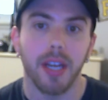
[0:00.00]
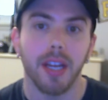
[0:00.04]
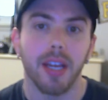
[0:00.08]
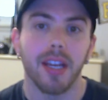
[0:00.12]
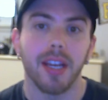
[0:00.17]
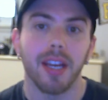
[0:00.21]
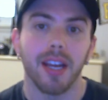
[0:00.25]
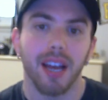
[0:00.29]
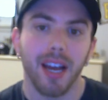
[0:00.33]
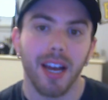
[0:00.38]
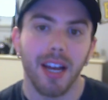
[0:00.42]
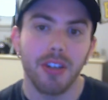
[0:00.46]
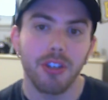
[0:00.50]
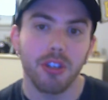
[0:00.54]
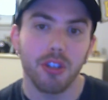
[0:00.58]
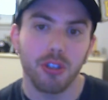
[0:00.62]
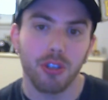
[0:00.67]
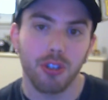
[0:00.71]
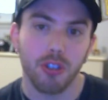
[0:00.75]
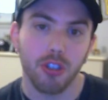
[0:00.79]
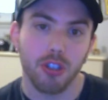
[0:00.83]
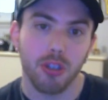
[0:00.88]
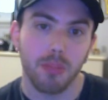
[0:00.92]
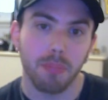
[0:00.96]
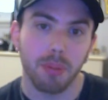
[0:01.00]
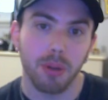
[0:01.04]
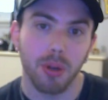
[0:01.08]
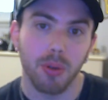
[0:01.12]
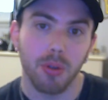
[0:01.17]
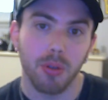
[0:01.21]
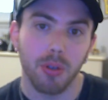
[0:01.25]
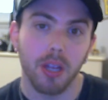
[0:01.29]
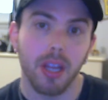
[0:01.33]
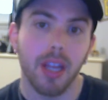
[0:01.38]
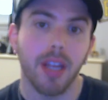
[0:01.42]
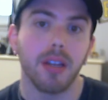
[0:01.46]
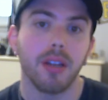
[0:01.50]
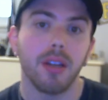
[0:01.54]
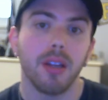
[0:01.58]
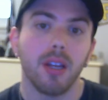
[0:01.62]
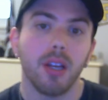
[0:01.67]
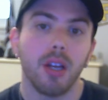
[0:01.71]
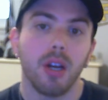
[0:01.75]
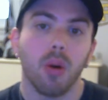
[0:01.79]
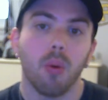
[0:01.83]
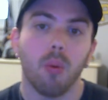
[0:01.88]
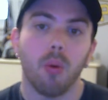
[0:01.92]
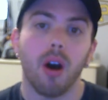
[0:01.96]
And Hedges is supposed, and
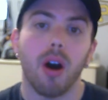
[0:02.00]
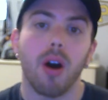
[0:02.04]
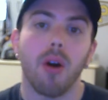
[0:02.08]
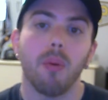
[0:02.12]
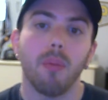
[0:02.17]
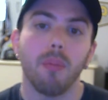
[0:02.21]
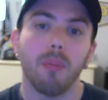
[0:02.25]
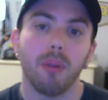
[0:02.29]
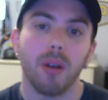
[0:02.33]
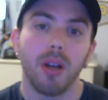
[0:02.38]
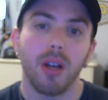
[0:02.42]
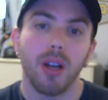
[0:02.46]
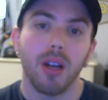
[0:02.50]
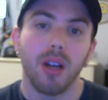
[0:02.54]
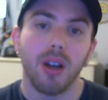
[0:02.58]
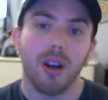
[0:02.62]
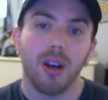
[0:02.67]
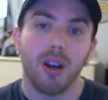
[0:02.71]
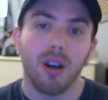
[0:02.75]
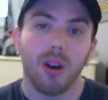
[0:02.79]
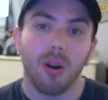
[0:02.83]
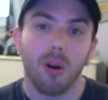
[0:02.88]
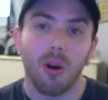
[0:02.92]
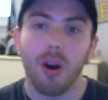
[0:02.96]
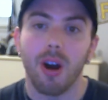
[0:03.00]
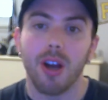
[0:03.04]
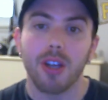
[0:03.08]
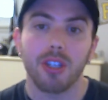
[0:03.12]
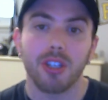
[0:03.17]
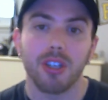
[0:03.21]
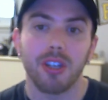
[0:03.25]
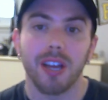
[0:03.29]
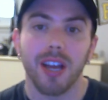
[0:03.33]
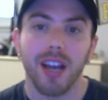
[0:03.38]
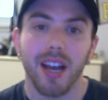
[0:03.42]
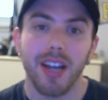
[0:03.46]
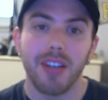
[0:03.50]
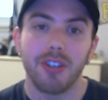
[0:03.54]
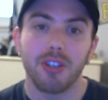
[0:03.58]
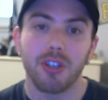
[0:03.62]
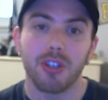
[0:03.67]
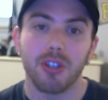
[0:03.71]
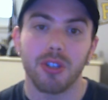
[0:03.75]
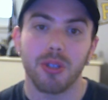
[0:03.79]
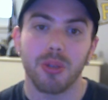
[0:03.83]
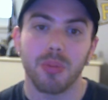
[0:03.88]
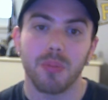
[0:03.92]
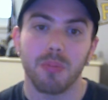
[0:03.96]
while Austin
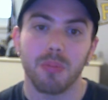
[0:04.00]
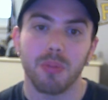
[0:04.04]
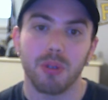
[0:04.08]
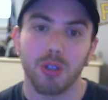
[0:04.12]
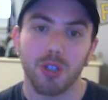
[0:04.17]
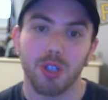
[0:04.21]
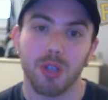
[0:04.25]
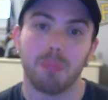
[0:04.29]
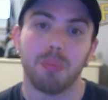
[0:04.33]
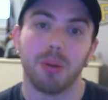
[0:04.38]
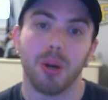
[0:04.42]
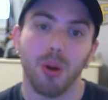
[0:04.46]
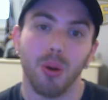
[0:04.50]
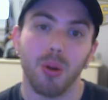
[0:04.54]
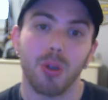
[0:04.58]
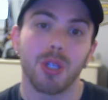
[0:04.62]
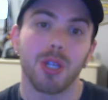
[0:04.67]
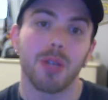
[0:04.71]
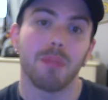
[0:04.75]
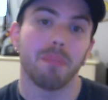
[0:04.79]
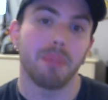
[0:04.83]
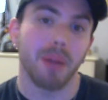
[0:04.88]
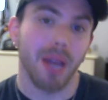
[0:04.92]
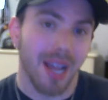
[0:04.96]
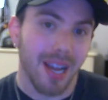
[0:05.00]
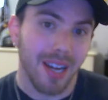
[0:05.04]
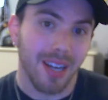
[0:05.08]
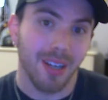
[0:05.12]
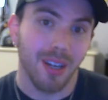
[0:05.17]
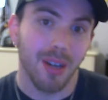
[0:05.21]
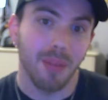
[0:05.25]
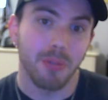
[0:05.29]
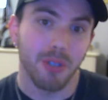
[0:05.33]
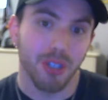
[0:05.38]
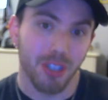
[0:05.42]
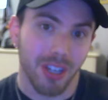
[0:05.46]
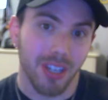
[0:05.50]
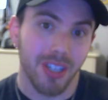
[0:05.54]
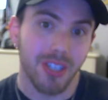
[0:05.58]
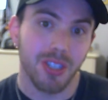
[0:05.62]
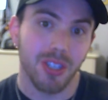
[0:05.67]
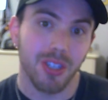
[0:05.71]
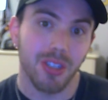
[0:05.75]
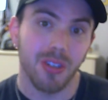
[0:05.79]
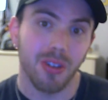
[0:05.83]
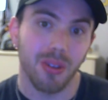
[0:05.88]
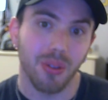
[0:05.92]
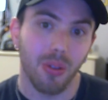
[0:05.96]
Hedges' supposed backup,
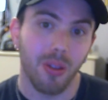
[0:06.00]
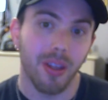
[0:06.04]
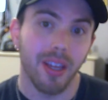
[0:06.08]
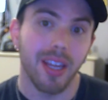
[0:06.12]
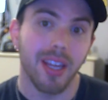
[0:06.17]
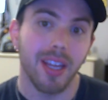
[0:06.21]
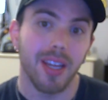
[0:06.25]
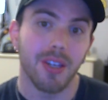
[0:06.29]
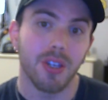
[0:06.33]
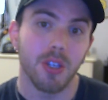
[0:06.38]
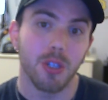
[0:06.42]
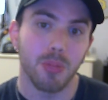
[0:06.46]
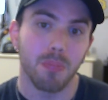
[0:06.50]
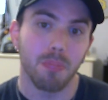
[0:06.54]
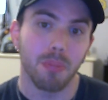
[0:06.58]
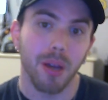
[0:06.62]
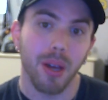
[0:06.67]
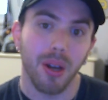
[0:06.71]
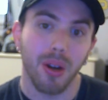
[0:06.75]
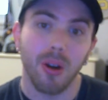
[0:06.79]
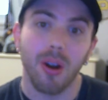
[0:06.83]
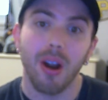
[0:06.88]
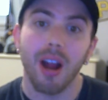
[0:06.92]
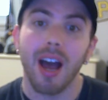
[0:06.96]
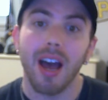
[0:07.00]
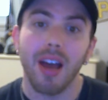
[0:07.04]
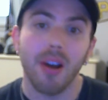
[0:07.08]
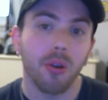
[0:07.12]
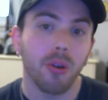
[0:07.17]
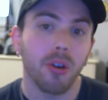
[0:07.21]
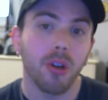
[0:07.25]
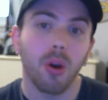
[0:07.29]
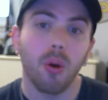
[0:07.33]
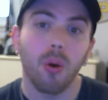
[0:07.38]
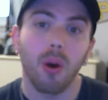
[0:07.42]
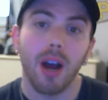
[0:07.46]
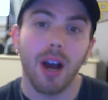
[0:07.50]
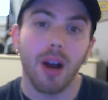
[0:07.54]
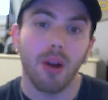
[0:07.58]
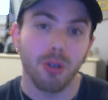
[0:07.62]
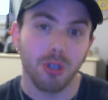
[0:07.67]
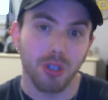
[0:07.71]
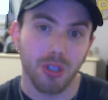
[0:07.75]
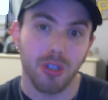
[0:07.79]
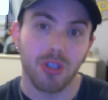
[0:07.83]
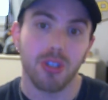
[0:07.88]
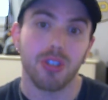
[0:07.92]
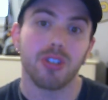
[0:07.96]
Jason DeLay, is better, I don't know how
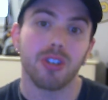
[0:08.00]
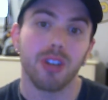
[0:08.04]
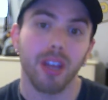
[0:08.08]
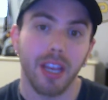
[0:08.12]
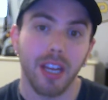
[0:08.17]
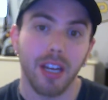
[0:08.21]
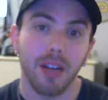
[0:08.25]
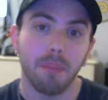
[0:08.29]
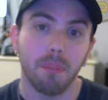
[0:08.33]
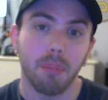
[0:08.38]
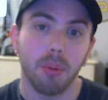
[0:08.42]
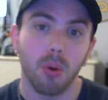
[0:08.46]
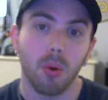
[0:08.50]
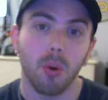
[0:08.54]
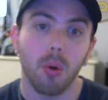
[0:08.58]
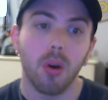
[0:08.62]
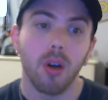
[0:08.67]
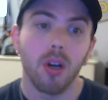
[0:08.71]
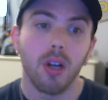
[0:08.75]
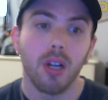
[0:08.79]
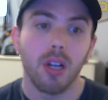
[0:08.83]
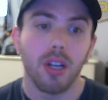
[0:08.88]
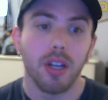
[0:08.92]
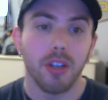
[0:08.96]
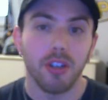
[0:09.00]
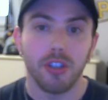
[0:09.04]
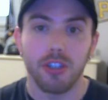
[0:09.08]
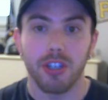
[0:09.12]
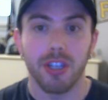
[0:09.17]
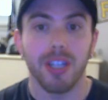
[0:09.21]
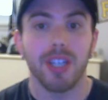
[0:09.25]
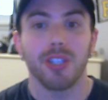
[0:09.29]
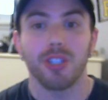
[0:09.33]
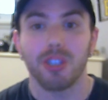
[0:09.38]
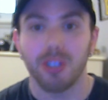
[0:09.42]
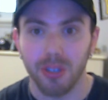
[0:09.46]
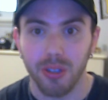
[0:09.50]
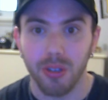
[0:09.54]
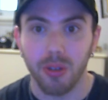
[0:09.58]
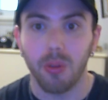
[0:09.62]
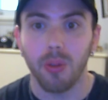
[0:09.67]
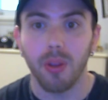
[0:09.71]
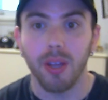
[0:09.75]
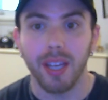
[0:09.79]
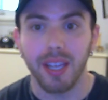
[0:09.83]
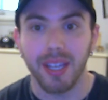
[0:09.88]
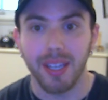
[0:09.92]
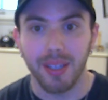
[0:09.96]
sustainable Jason
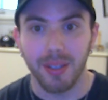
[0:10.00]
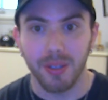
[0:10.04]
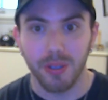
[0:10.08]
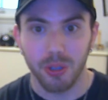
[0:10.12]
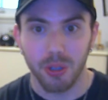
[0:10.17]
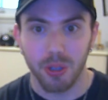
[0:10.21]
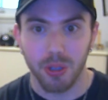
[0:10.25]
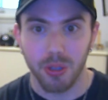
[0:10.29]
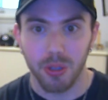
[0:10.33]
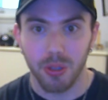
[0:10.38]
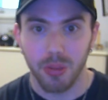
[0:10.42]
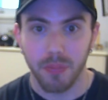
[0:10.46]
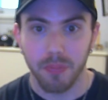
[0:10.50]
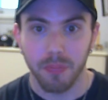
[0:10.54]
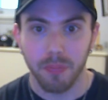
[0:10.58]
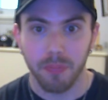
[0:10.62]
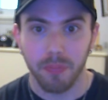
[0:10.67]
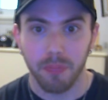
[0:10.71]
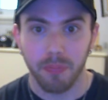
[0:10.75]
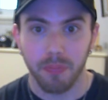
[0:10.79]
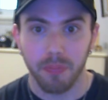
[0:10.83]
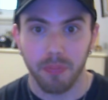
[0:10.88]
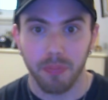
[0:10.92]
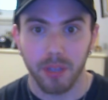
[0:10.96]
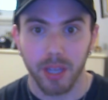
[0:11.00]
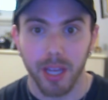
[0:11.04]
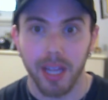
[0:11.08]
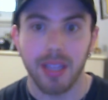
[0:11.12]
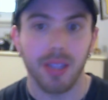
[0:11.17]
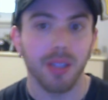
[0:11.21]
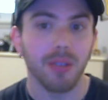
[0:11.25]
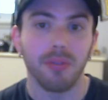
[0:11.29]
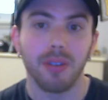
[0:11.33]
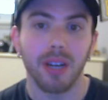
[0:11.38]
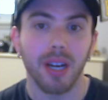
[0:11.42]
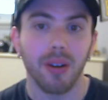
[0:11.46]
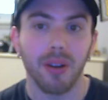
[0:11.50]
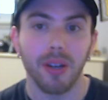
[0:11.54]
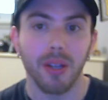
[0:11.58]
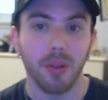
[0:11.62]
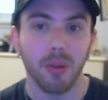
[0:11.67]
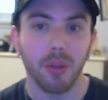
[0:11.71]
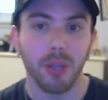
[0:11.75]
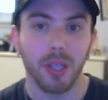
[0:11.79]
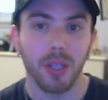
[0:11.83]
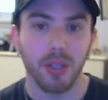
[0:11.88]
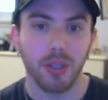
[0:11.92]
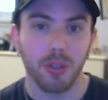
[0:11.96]
DeLay is, at the very
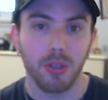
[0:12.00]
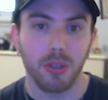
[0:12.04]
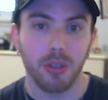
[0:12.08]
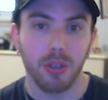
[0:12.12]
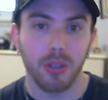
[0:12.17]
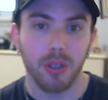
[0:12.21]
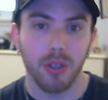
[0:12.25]
least.